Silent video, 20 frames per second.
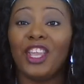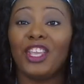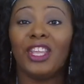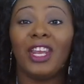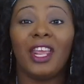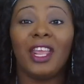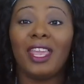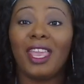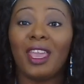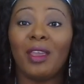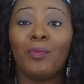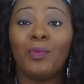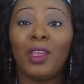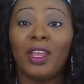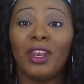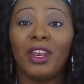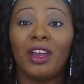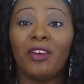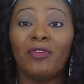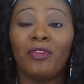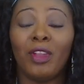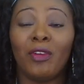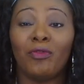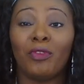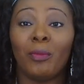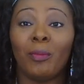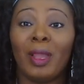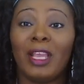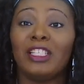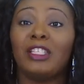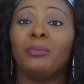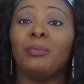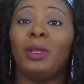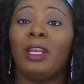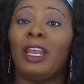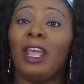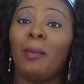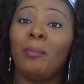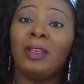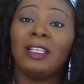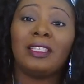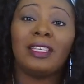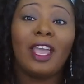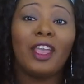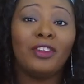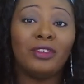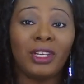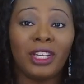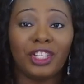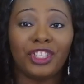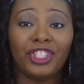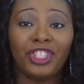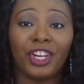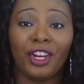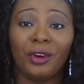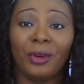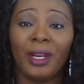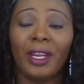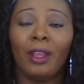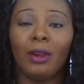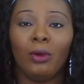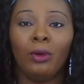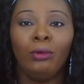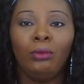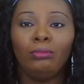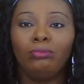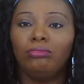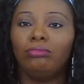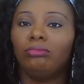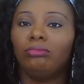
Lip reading: You didn't give me enough information, but let me tell you this, Sherry. Oop.